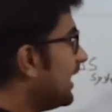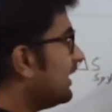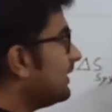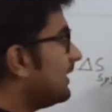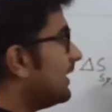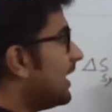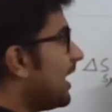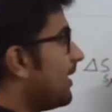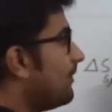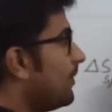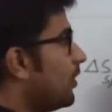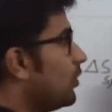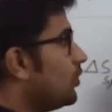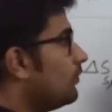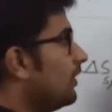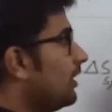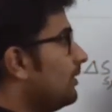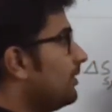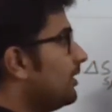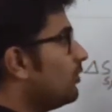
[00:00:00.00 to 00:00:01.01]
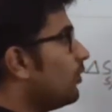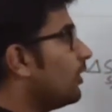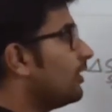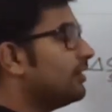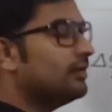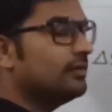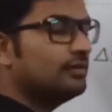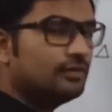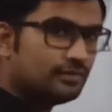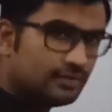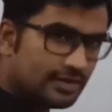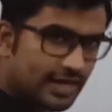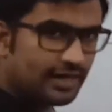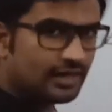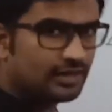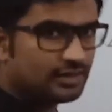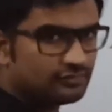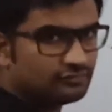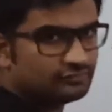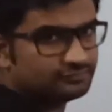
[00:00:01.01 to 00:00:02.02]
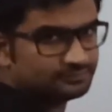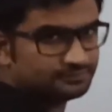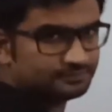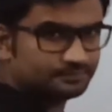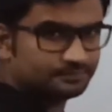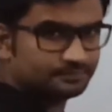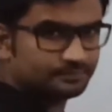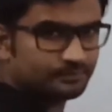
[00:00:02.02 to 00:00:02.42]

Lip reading: that amount will be what? Negative.